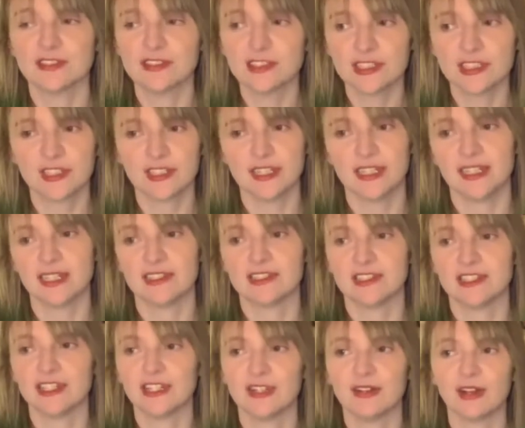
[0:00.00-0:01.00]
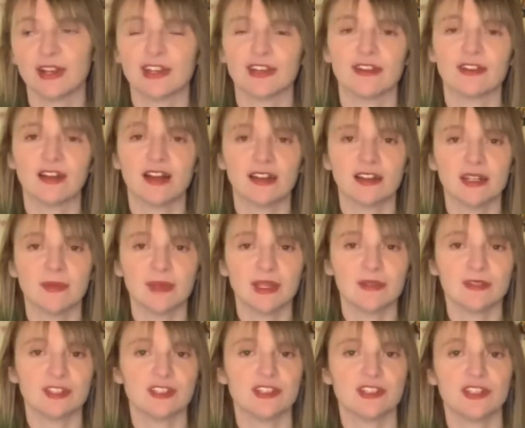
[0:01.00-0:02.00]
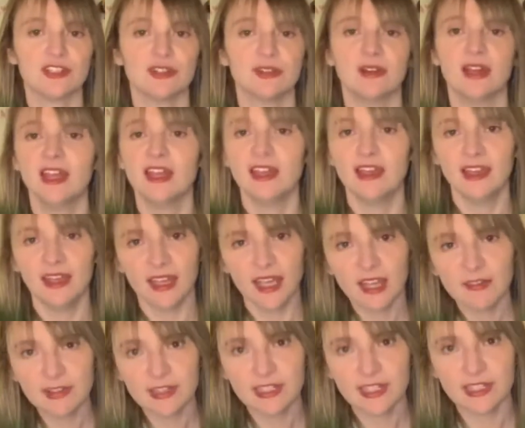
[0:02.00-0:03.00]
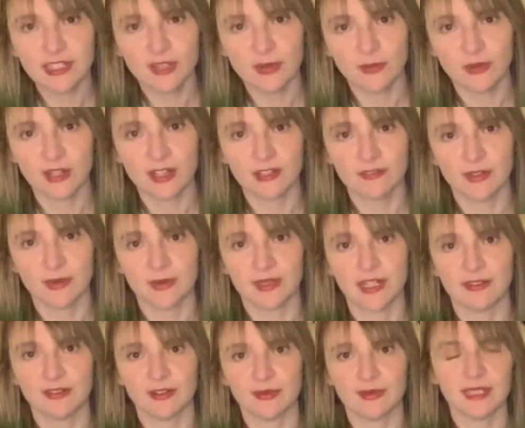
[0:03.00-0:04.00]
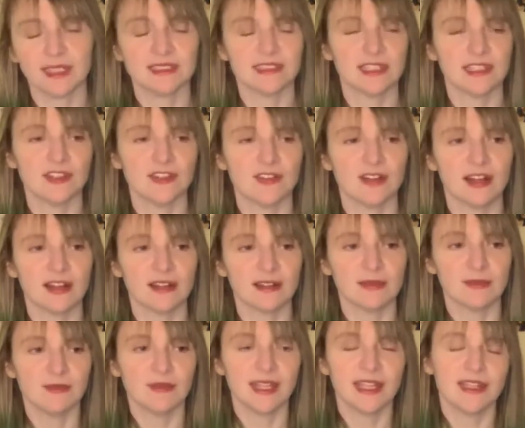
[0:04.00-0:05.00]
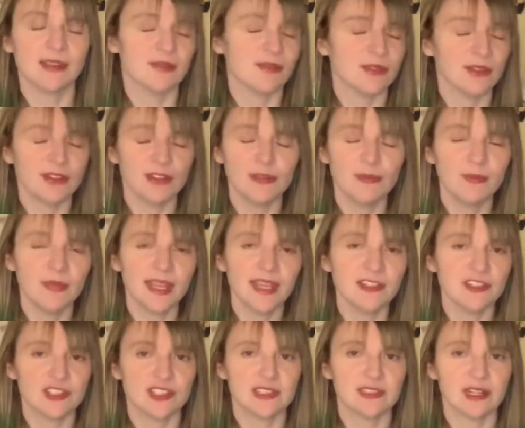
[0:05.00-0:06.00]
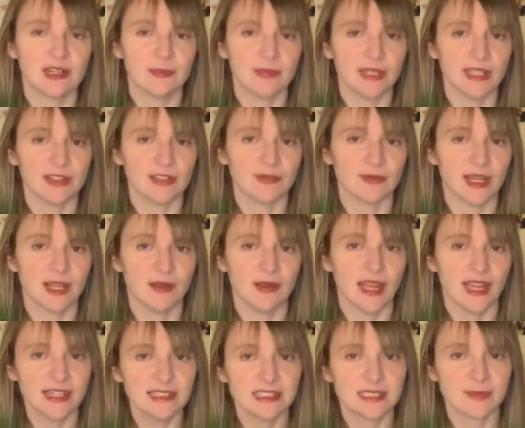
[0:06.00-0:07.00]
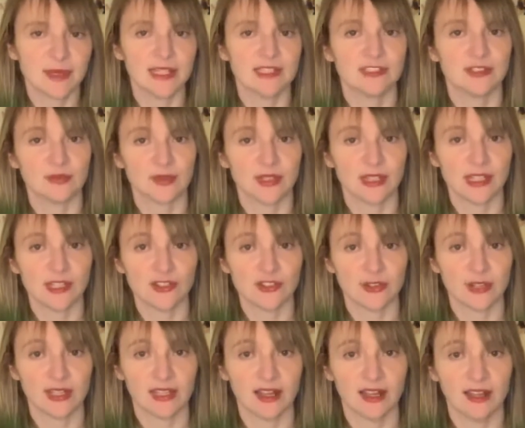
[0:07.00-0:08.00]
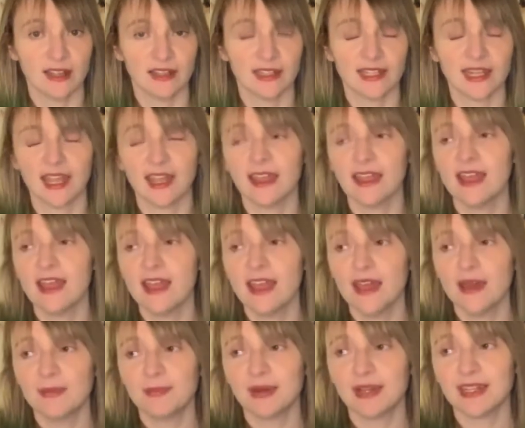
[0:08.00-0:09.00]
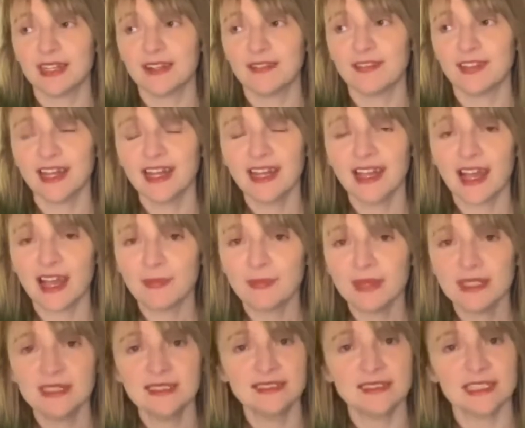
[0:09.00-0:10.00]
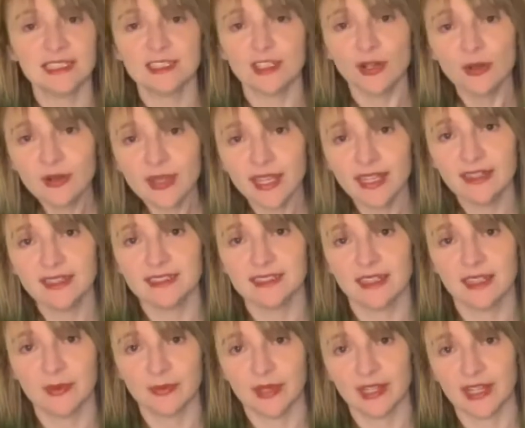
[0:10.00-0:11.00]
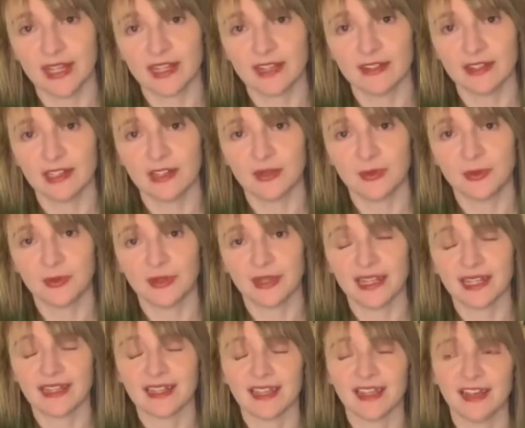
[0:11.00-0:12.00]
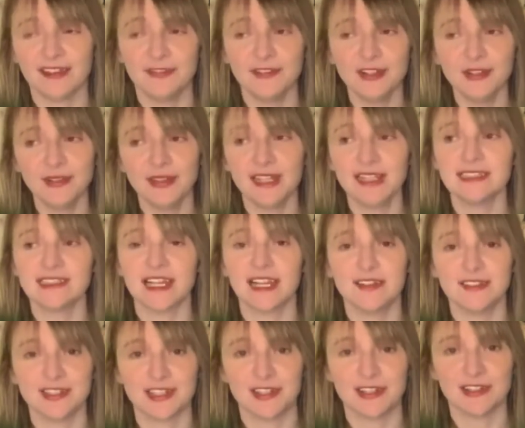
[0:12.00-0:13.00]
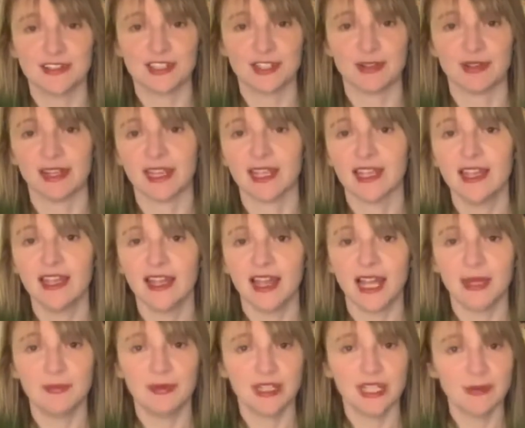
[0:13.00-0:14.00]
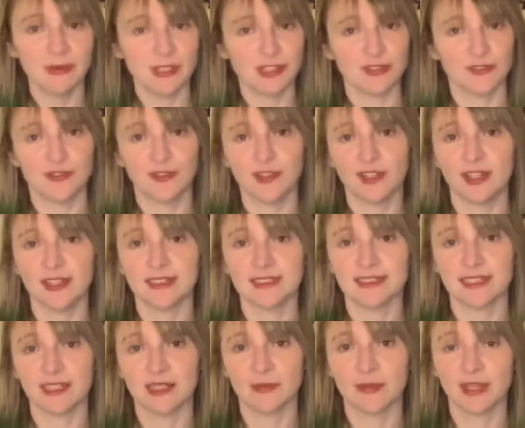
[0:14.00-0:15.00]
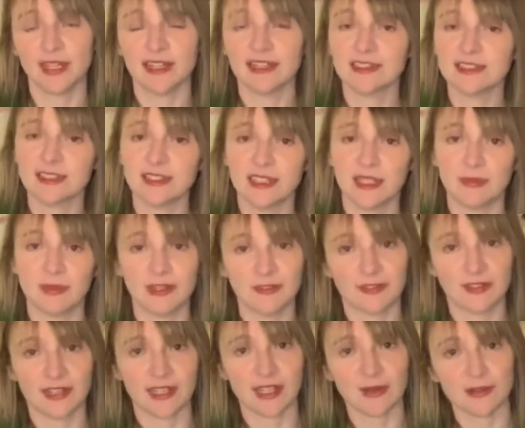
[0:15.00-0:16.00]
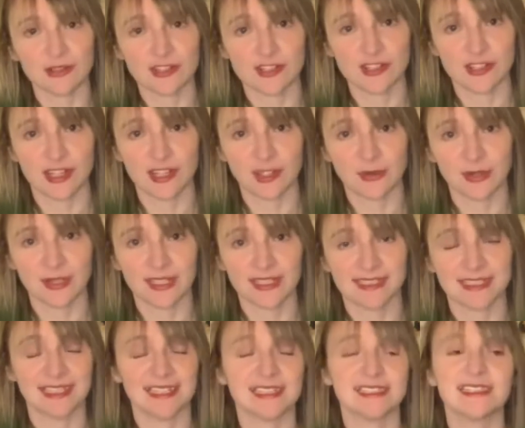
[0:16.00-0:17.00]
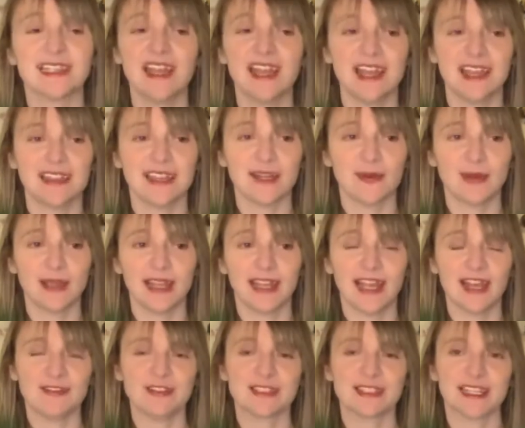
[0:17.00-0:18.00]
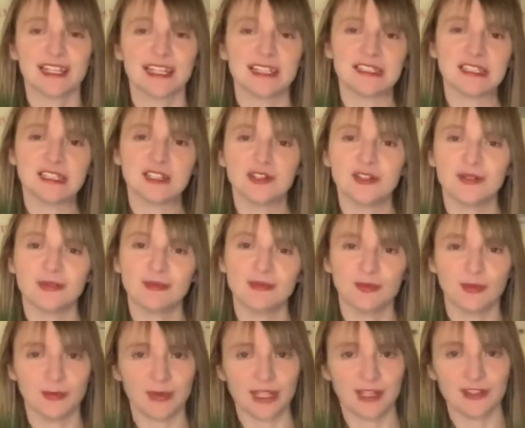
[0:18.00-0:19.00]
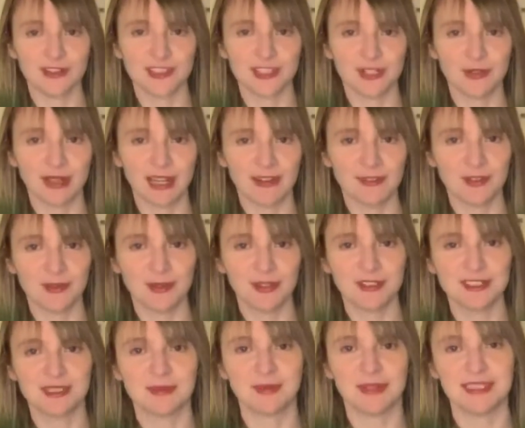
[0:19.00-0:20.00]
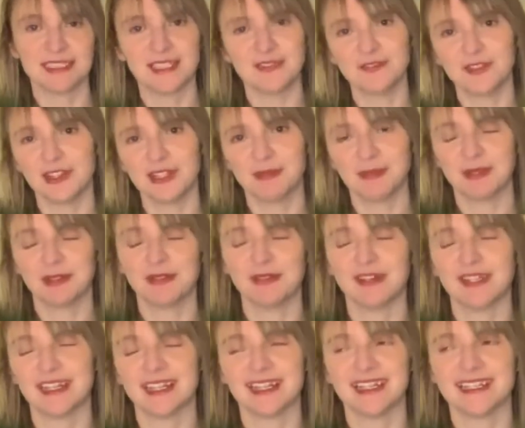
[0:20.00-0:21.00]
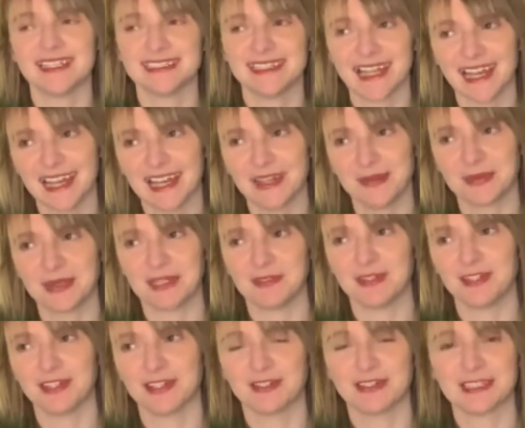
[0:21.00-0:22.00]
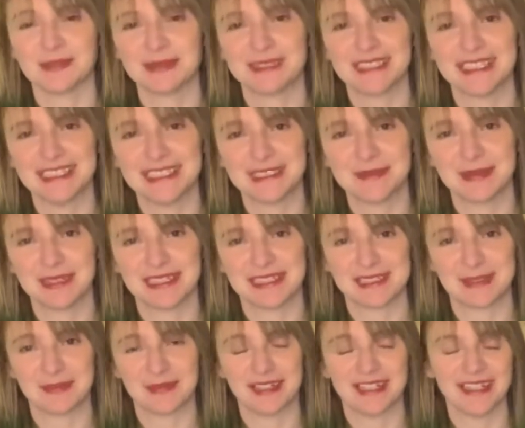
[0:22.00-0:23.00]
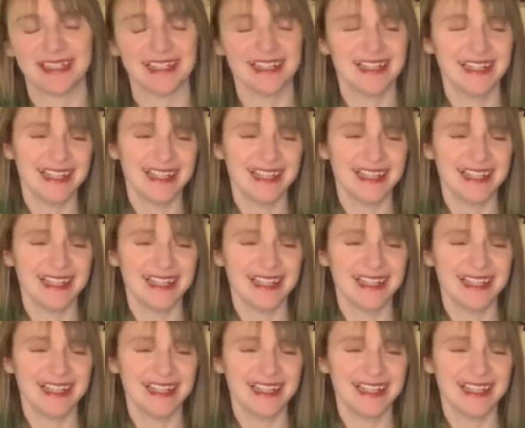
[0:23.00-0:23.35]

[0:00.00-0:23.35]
are just going to get to you, or you're not going to be able to do everything you want for whatever reason. You're not, like, you may just not be in the right headspace to really enjoy the holiday. But if that happens, it's okay to celebrate at a later point. Like a few things I've started doing, I pretty much full on celebrate until the Epiphany, which is January 6th. That way I have just like a little week or so afterwards. Plus I'm very prone to getting sad whenever Christmas hits, because I'm like,